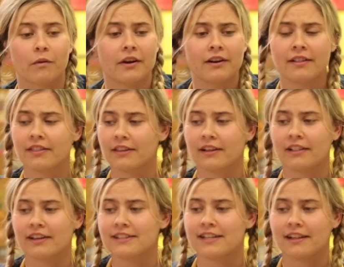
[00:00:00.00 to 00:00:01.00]
We're gonna let the
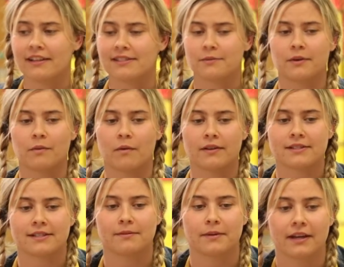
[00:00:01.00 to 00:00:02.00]
clay tell us what it wants to